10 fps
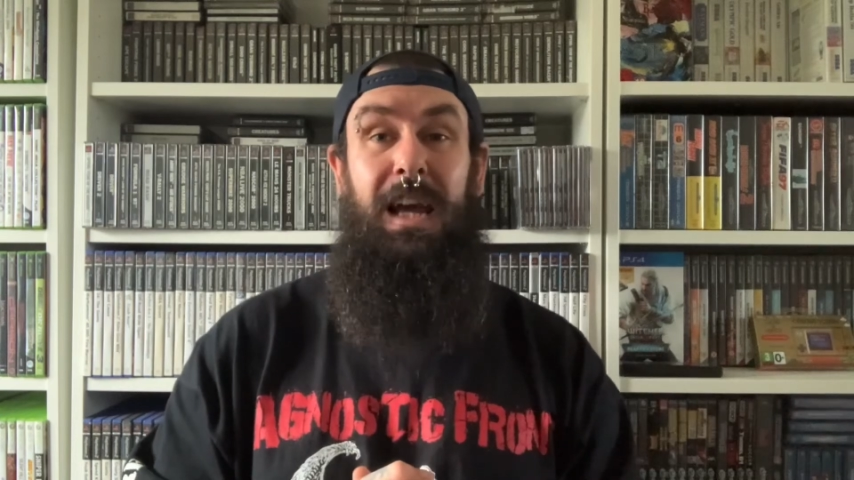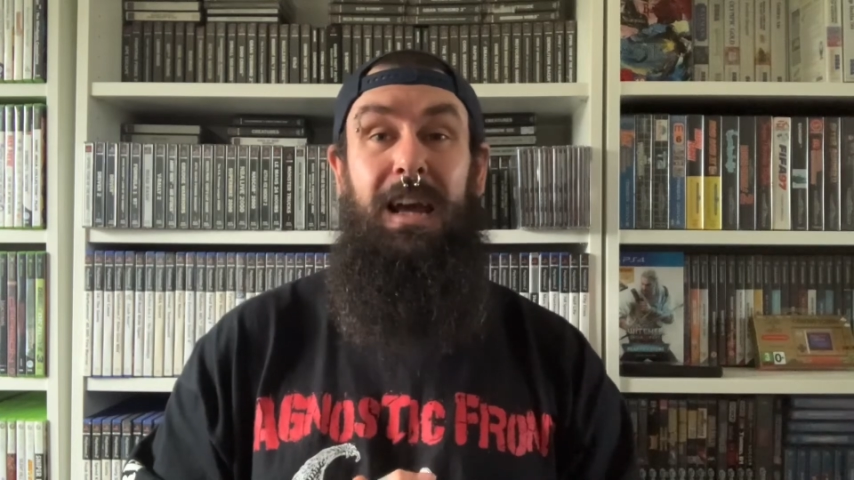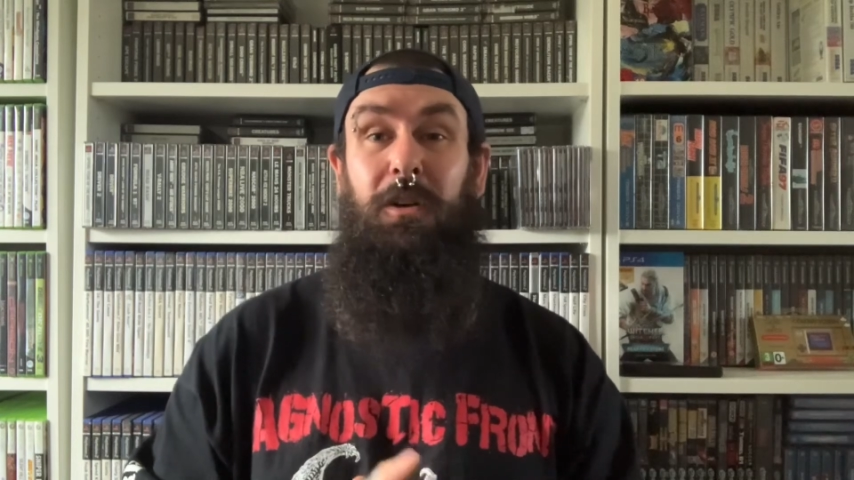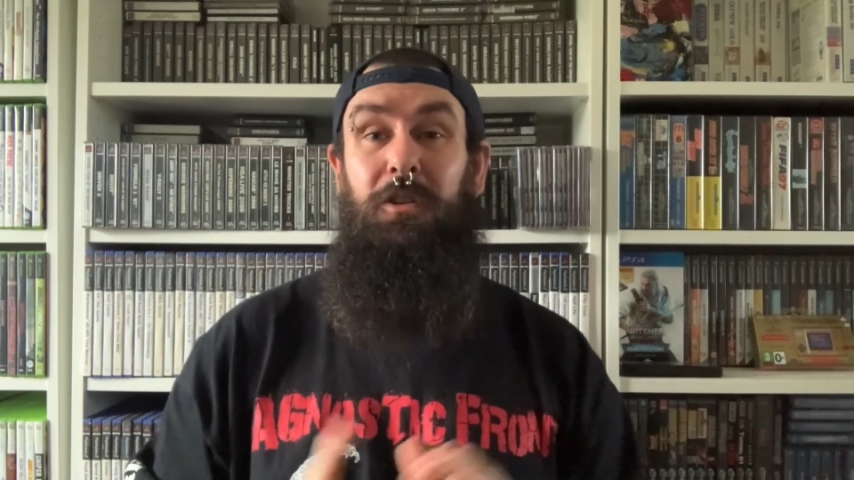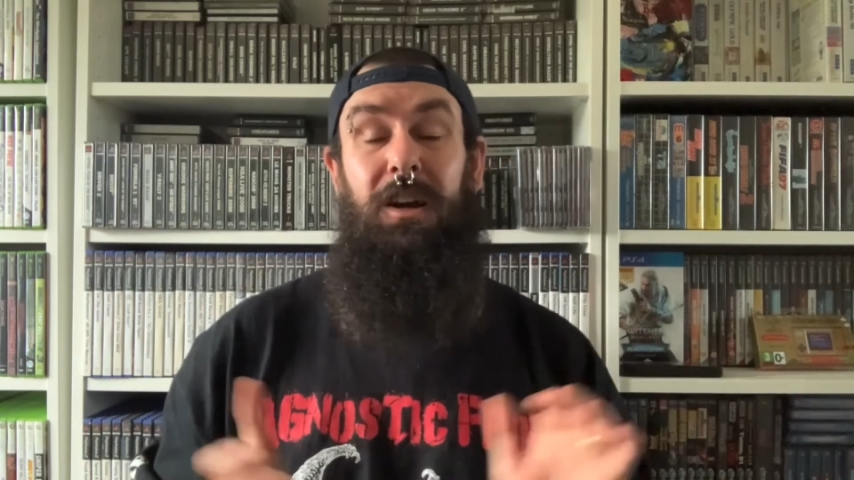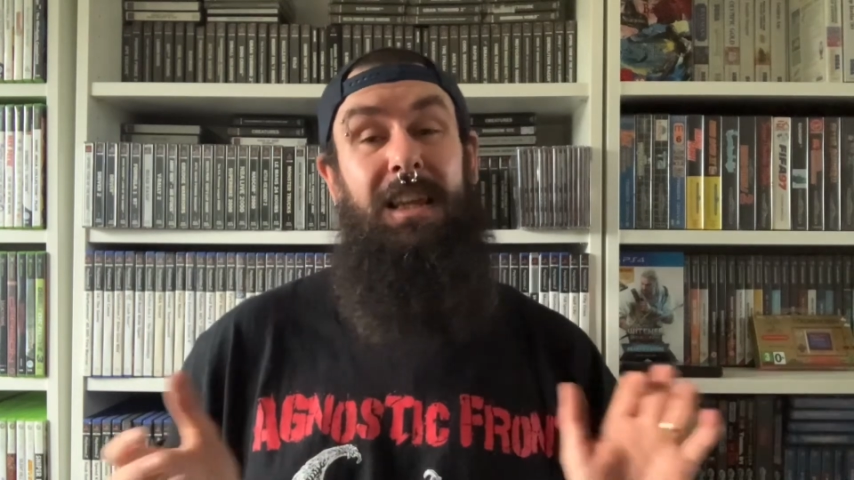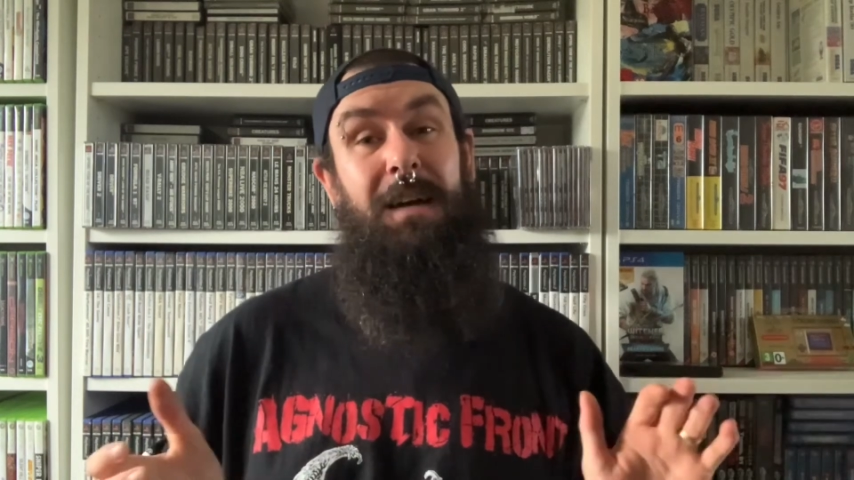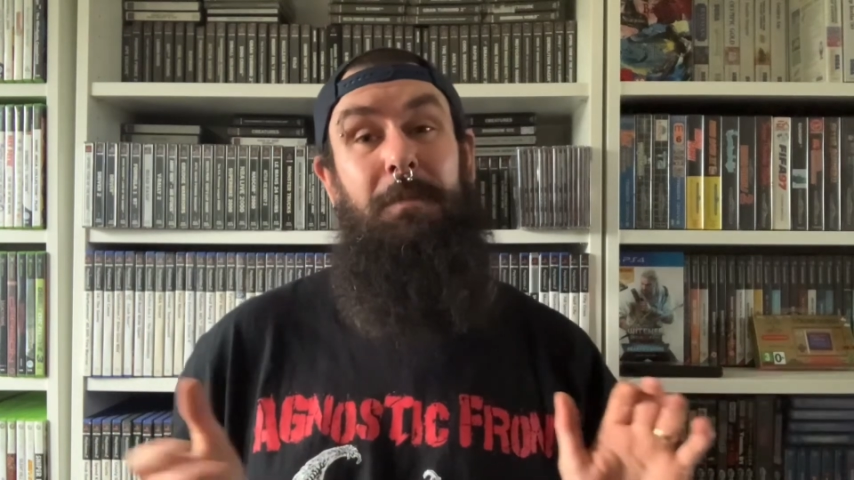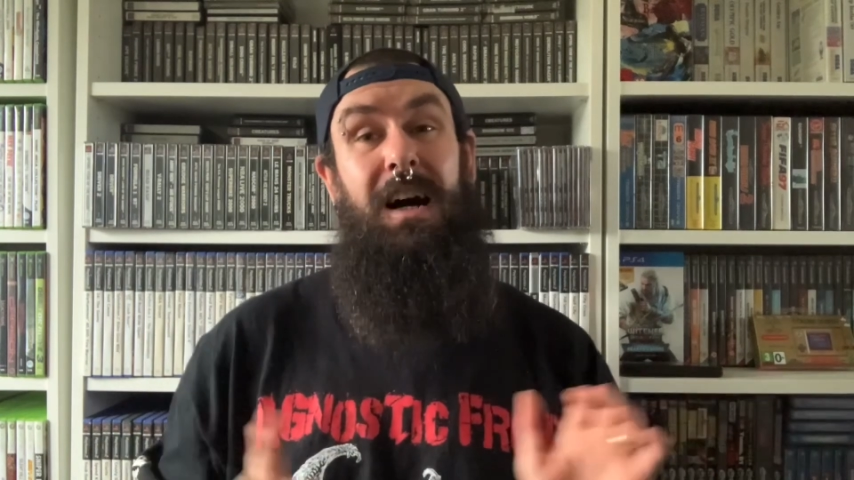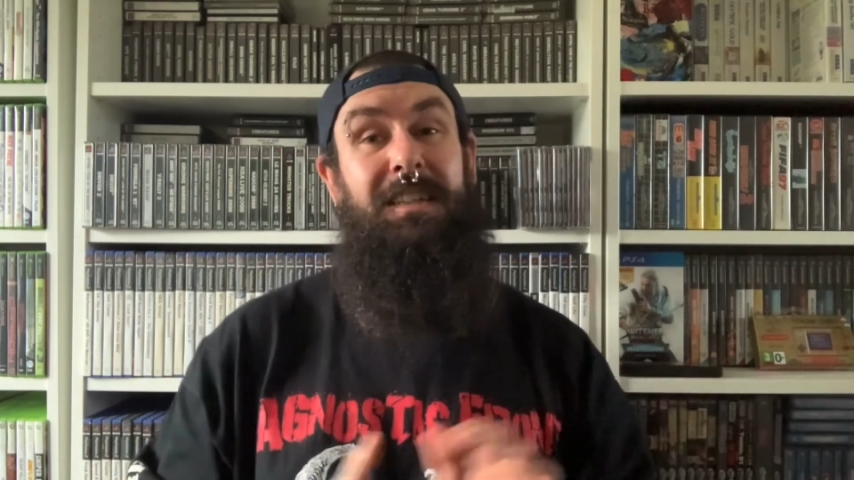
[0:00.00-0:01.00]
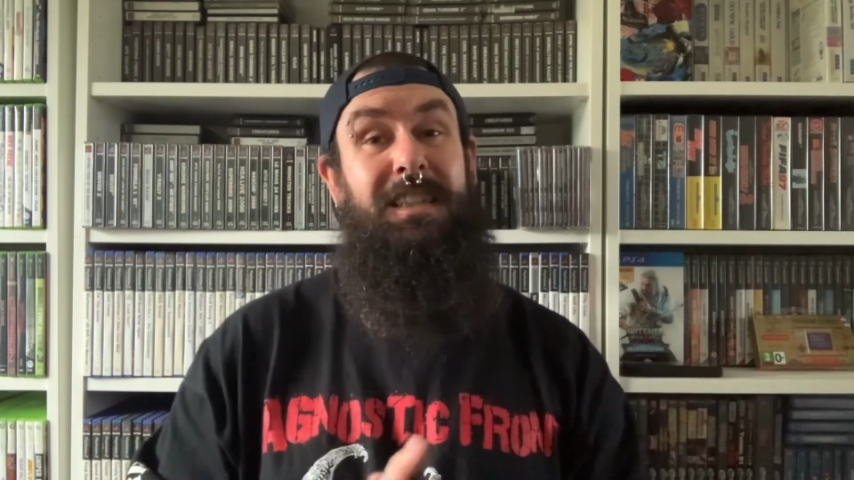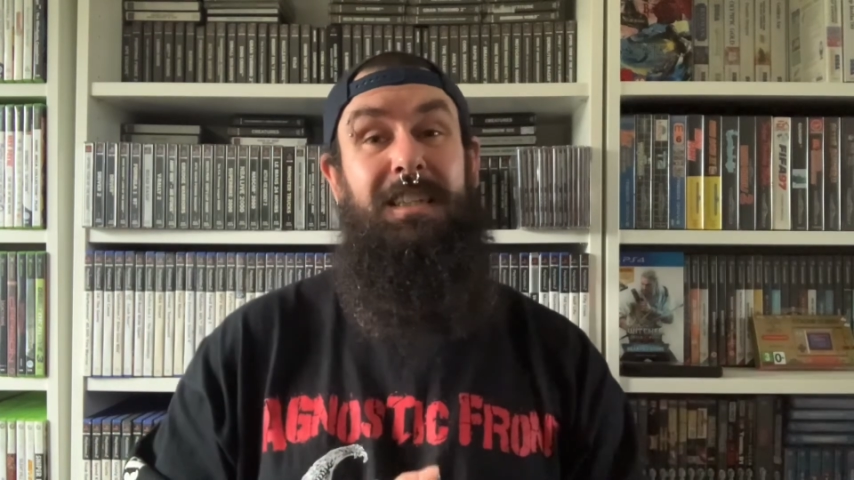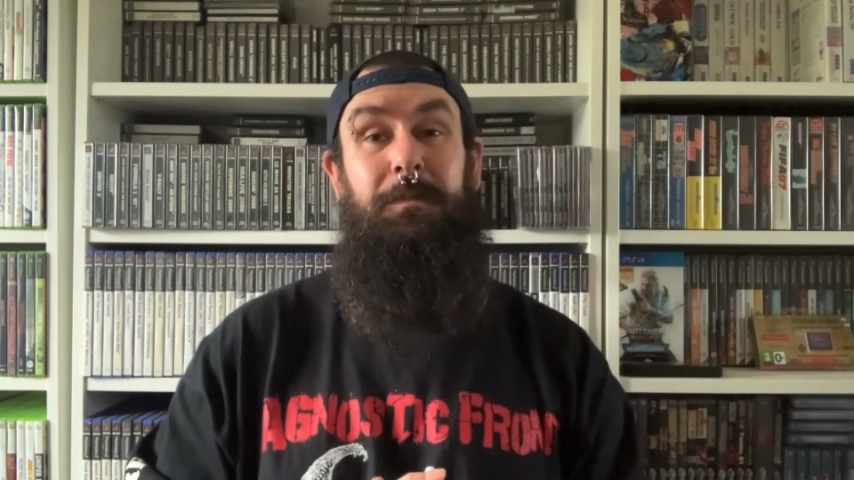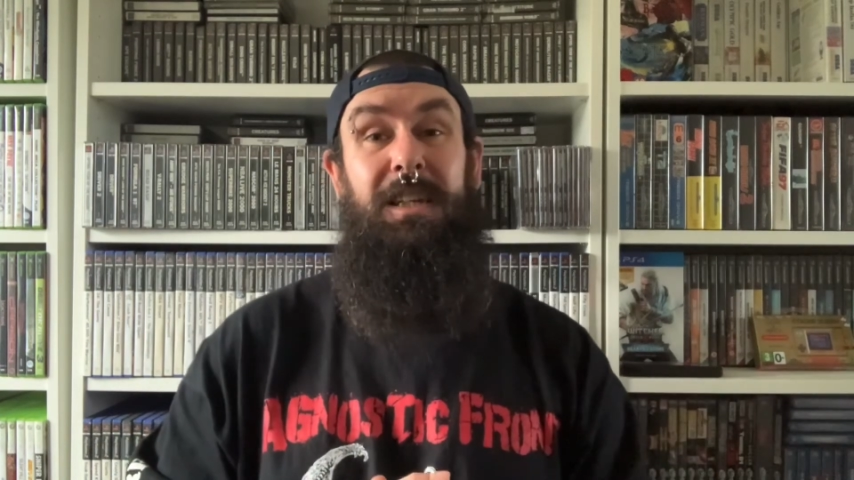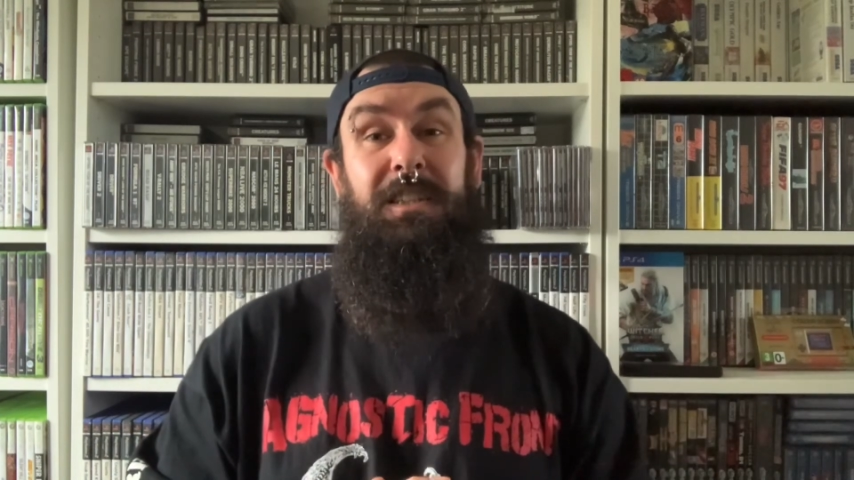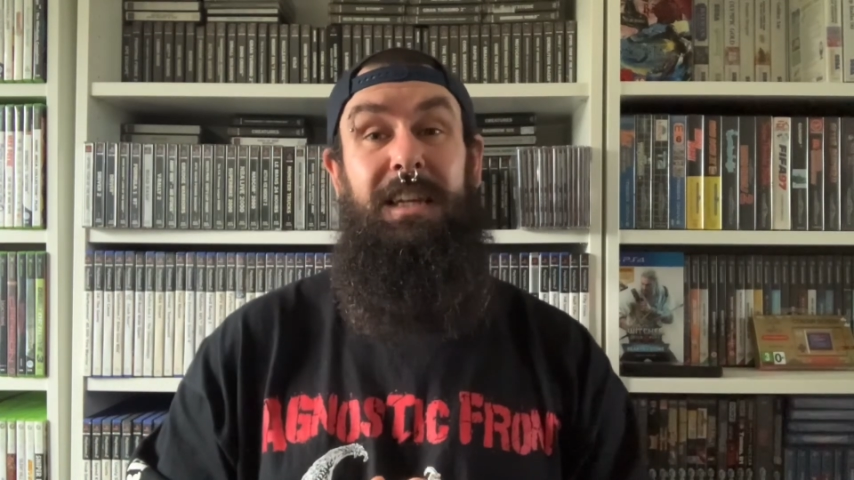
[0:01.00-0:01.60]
or like that Master System, they just